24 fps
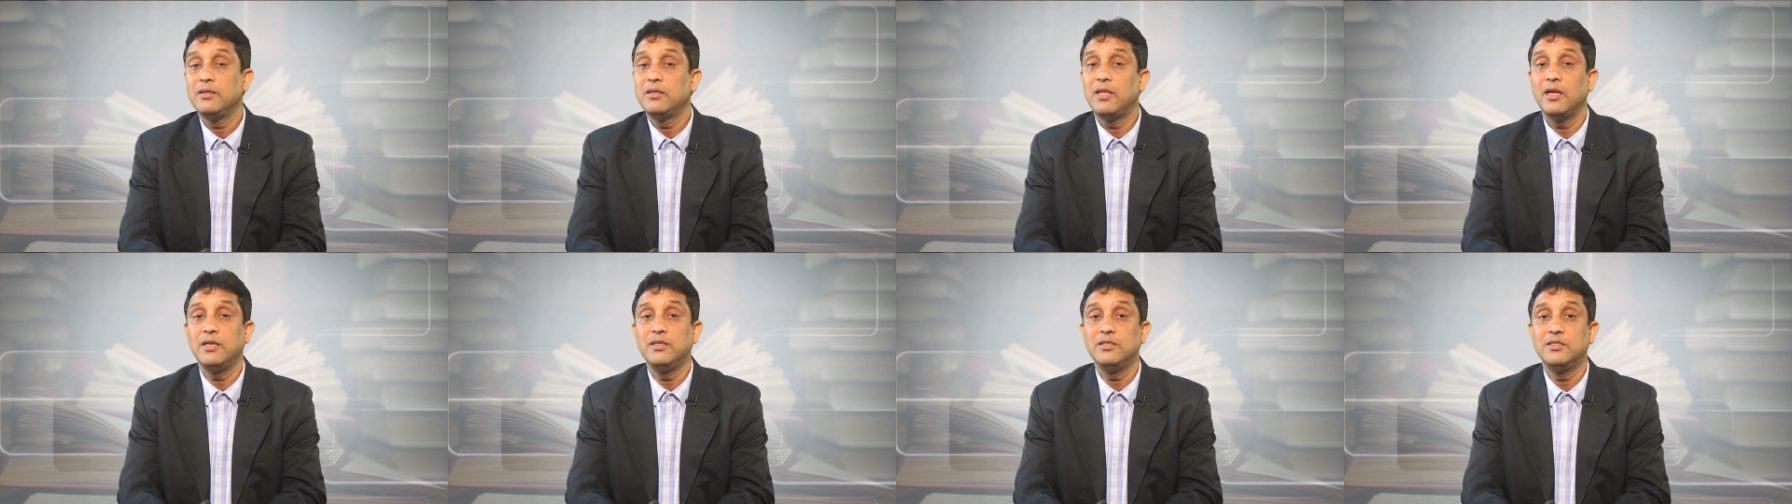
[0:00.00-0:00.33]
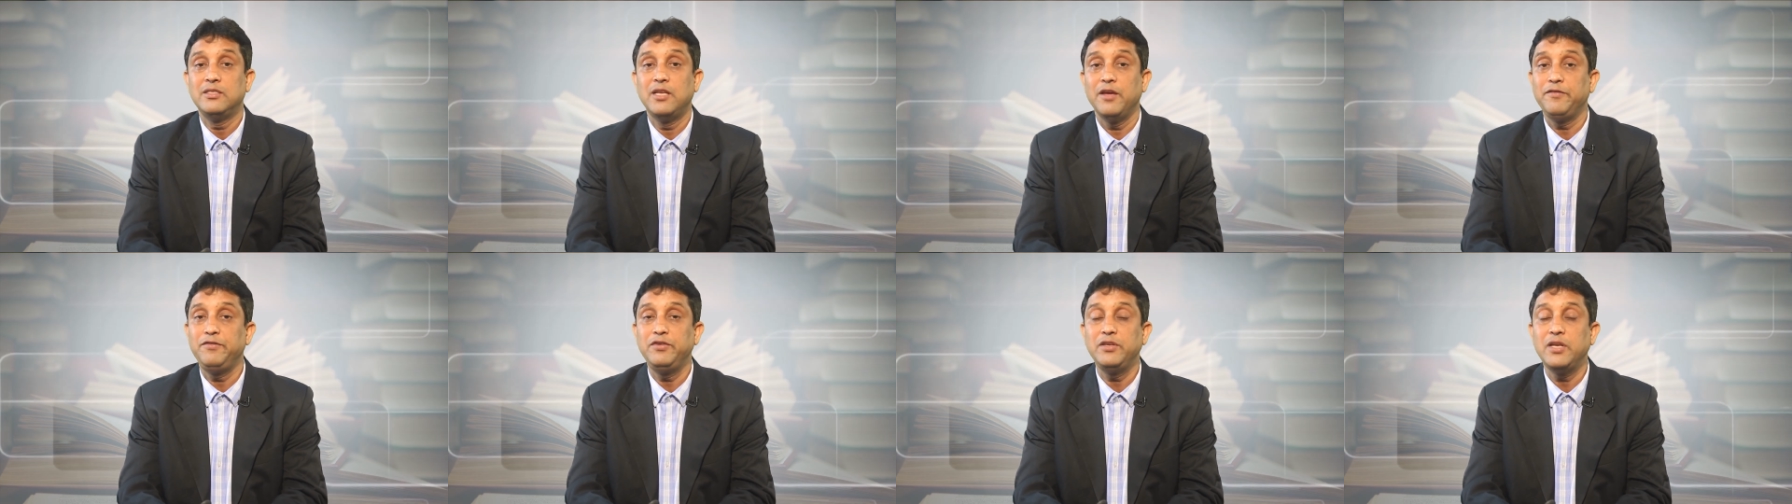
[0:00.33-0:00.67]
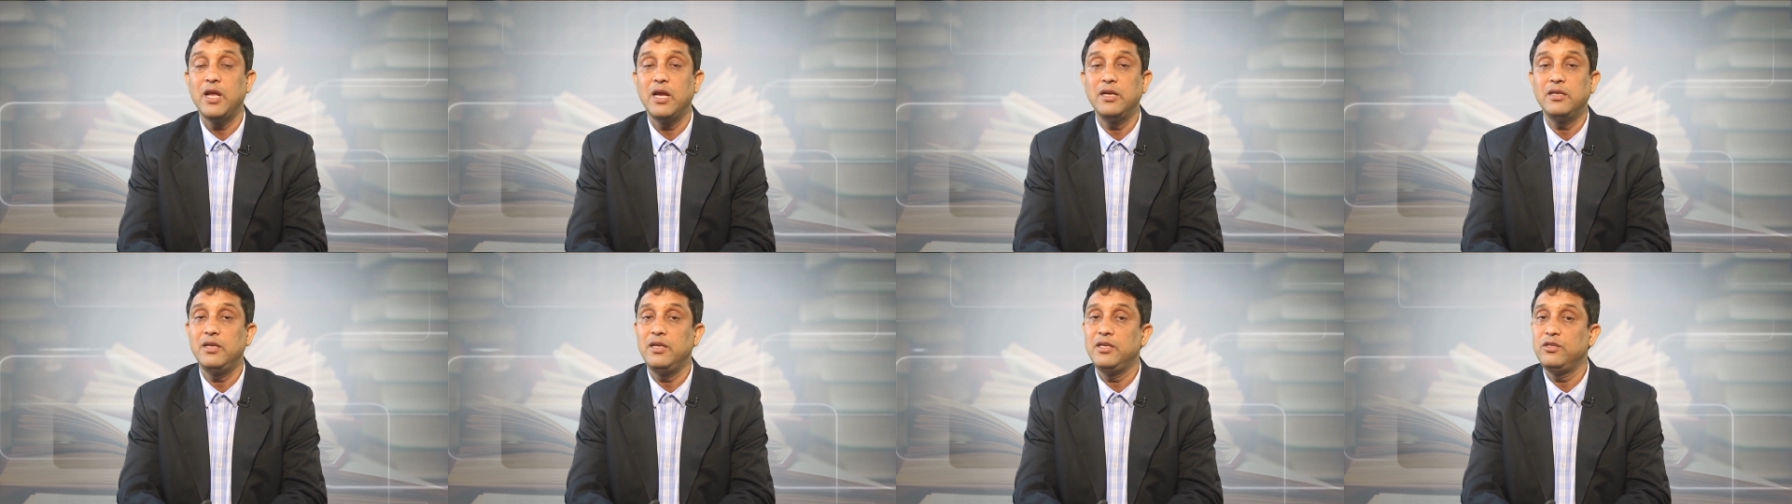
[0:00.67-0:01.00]
then
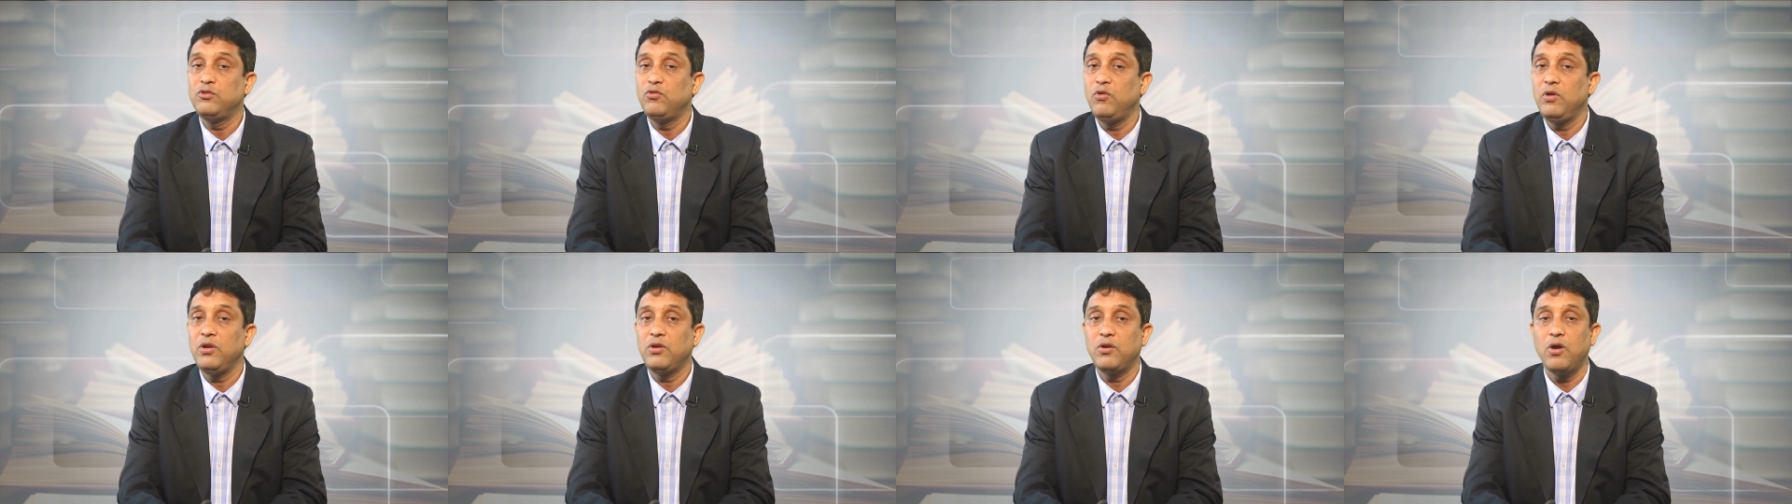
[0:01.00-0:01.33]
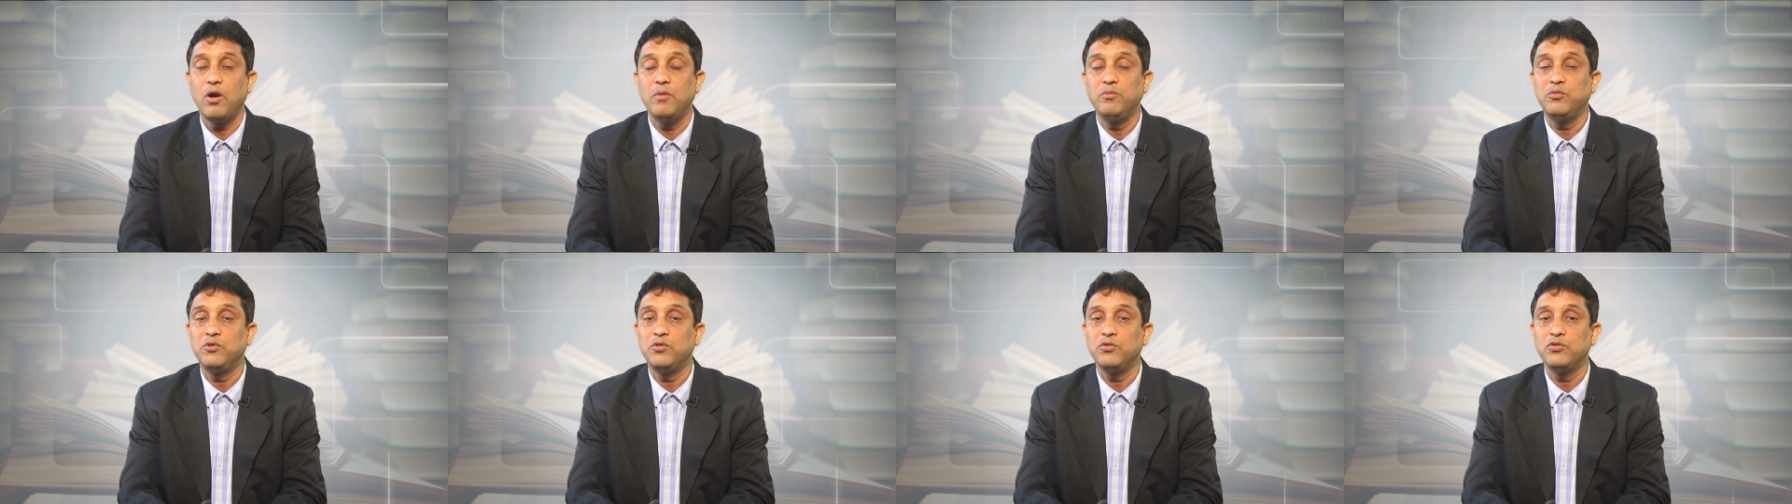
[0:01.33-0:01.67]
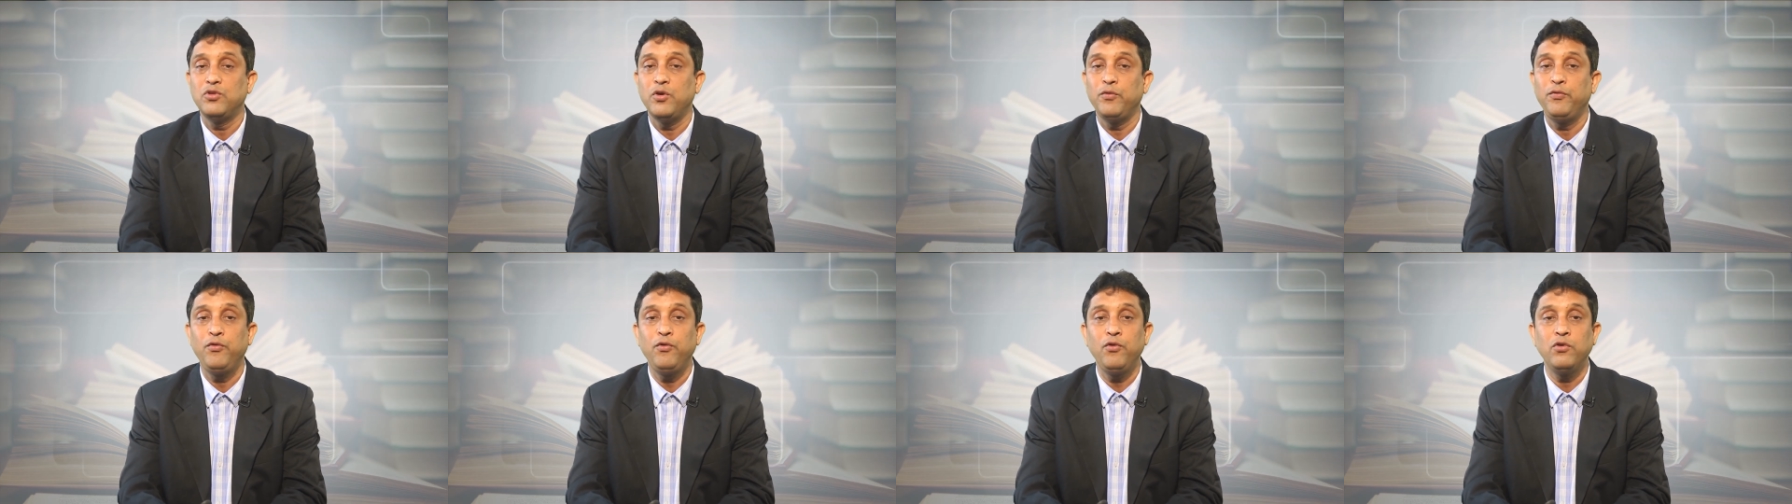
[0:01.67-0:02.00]
definitely it will come to
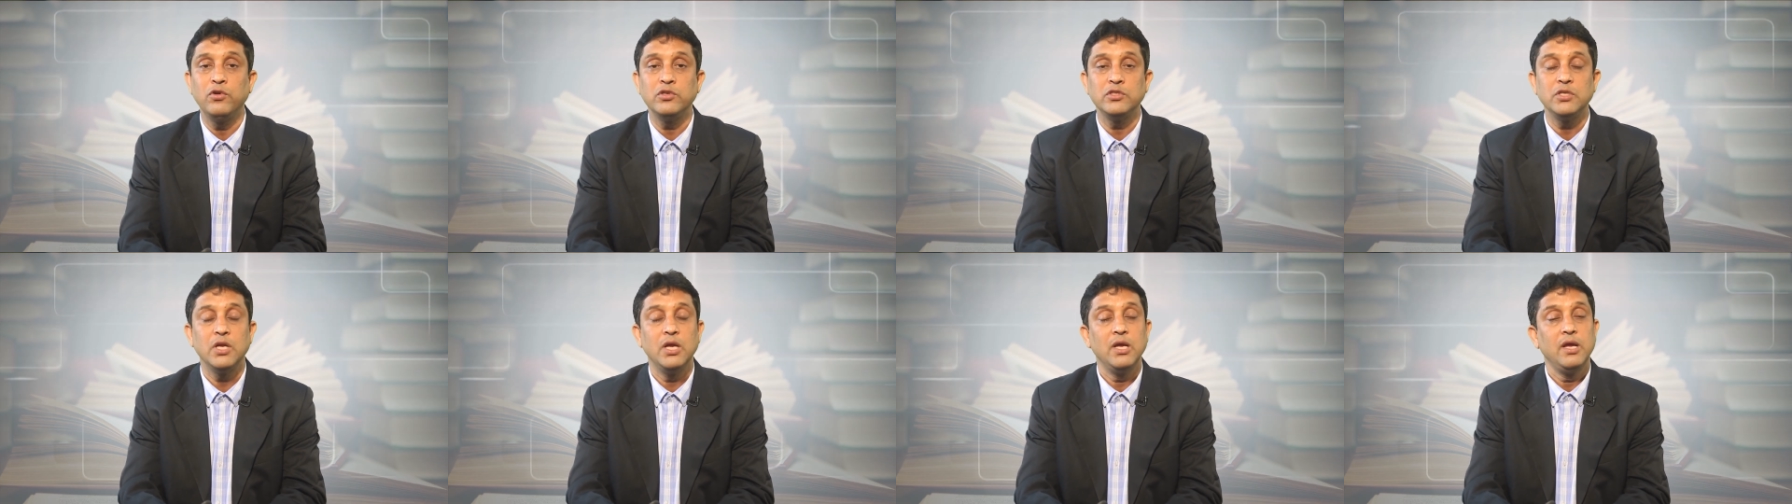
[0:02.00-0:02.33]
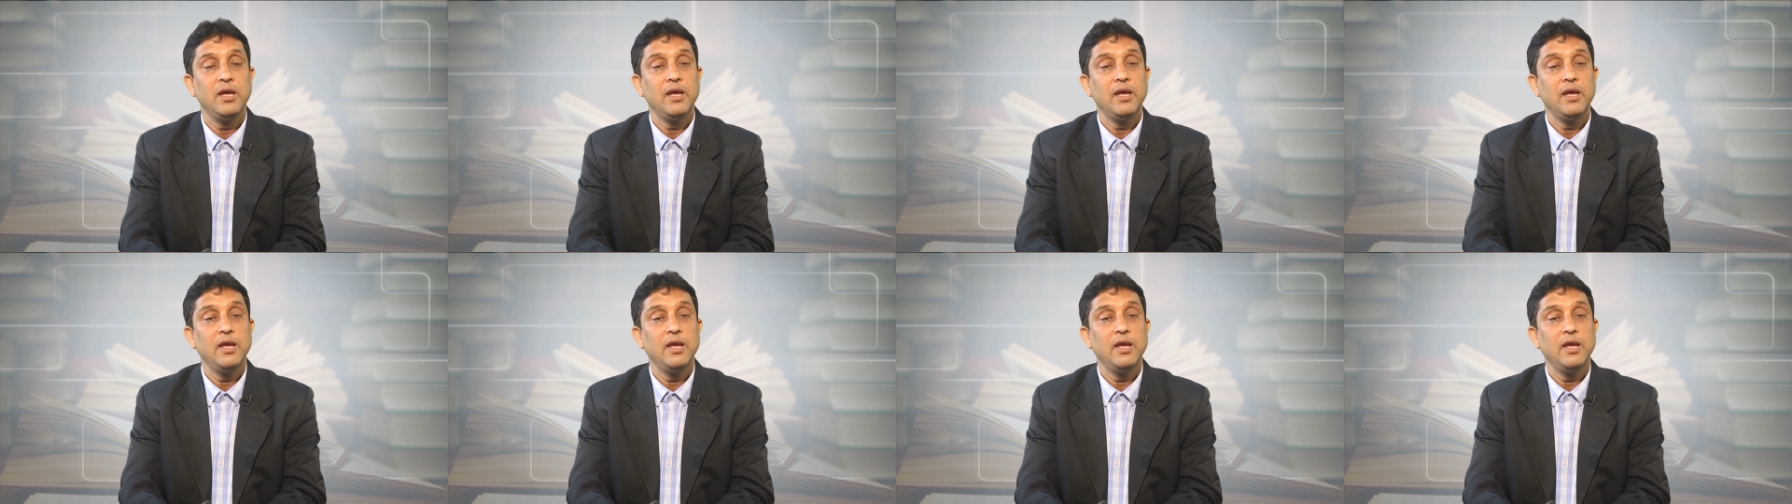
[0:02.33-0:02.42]
the force,